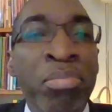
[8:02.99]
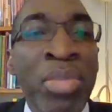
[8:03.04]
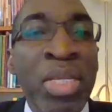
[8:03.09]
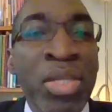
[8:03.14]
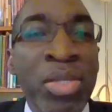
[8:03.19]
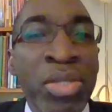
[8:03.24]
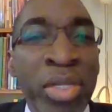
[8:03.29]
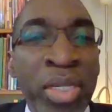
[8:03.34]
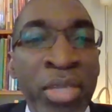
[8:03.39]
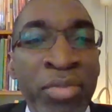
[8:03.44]

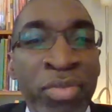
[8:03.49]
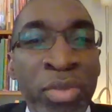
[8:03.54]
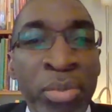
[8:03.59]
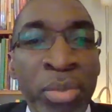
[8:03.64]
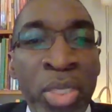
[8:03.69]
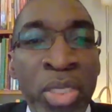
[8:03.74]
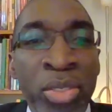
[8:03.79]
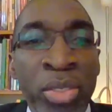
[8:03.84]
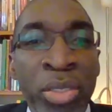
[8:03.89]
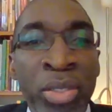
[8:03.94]
media and
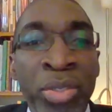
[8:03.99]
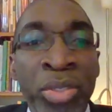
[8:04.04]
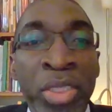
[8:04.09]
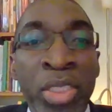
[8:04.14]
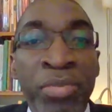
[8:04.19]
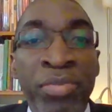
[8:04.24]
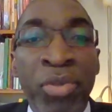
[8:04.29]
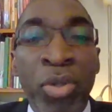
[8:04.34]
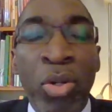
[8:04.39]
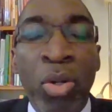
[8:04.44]
information
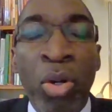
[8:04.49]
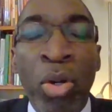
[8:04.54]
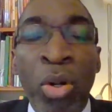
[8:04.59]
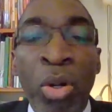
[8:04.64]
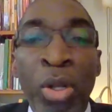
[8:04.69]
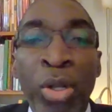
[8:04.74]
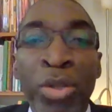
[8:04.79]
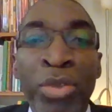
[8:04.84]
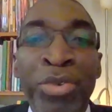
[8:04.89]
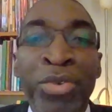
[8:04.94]
literacy for
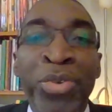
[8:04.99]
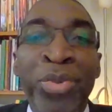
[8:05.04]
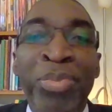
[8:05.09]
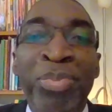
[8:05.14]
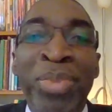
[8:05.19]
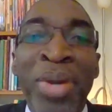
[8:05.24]
all through